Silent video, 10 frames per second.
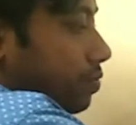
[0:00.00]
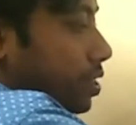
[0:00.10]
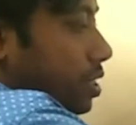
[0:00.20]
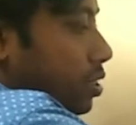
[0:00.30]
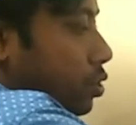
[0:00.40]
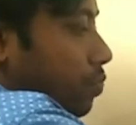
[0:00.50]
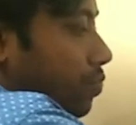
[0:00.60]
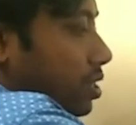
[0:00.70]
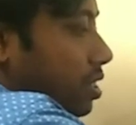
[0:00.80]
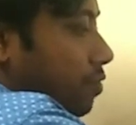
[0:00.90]
if it is a
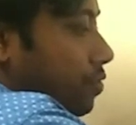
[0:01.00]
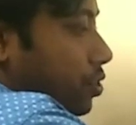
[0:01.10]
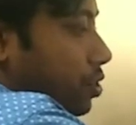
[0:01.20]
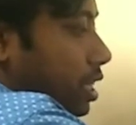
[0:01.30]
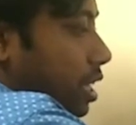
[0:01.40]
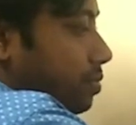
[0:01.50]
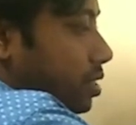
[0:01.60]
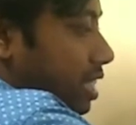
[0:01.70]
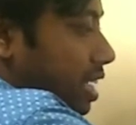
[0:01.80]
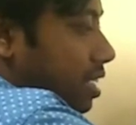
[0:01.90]
free surface, a data
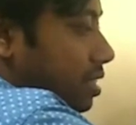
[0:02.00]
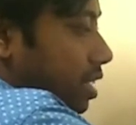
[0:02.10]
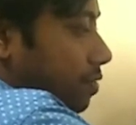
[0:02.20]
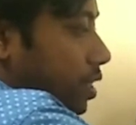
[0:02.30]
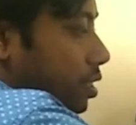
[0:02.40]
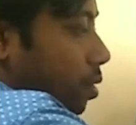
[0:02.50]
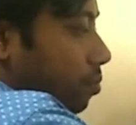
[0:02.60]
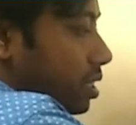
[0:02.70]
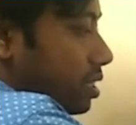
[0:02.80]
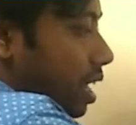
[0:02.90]
standard surface
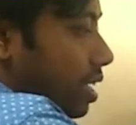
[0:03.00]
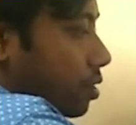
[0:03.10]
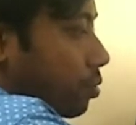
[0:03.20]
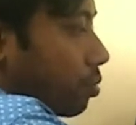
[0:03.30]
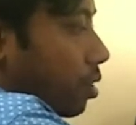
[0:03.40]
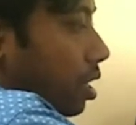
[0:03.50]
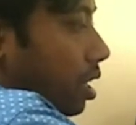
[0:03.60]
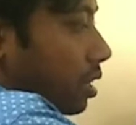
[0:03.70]
from this side to